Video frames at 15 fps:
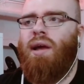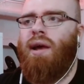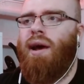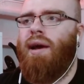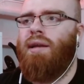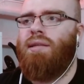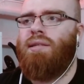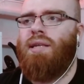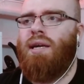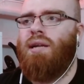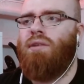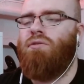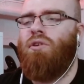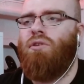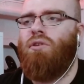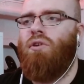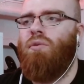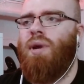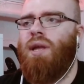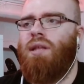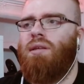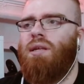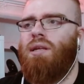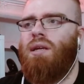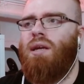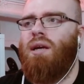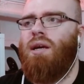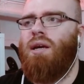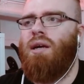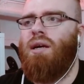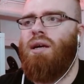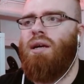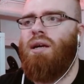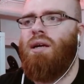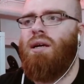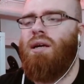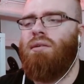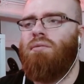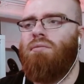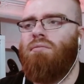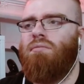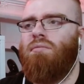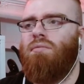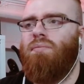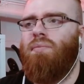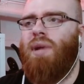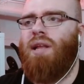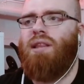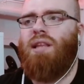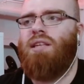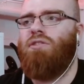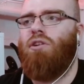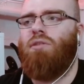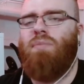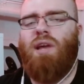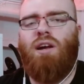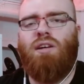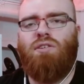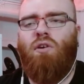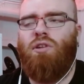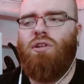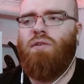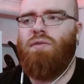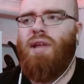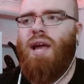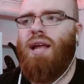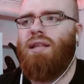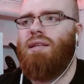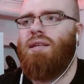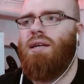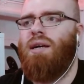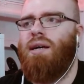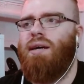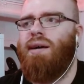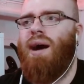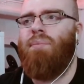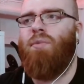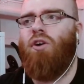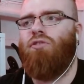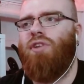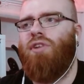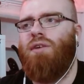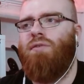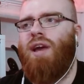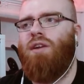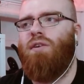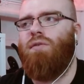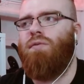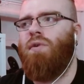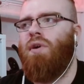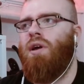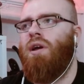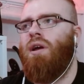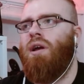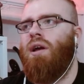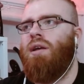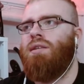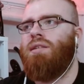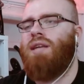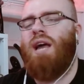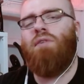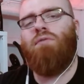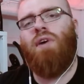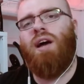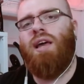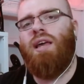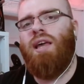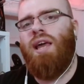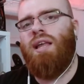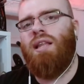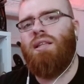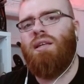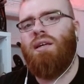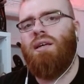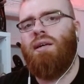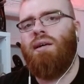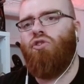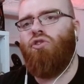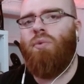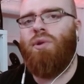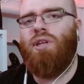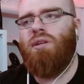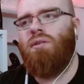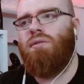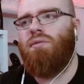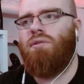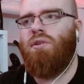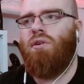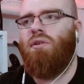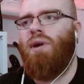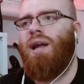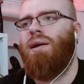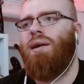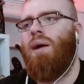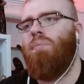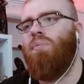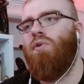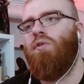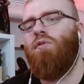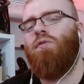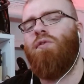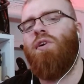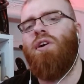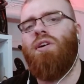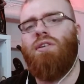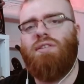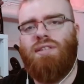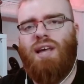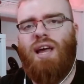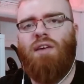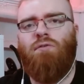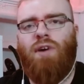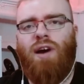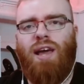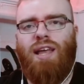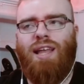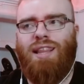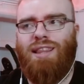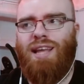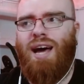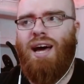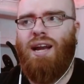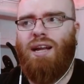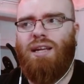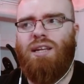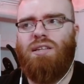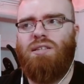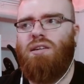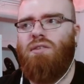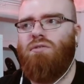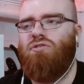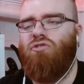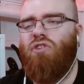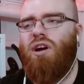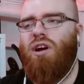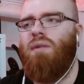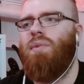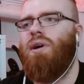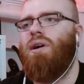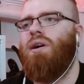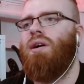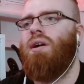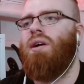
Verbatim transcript: I decided to not go with. Uh, but it's not because only of that. Uh, I'm not really a fan of sci-fi and uh, comedy, so I, I prefer sci-fi and darkness, you know, drama,